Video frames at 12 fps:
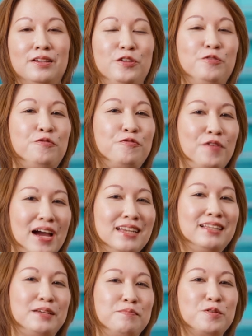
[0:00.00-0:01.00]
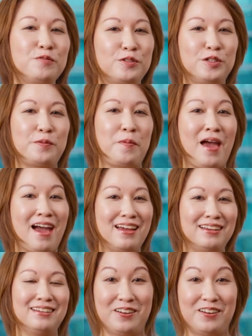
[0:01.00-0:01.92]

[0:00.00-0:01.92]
you finally moved to Japan.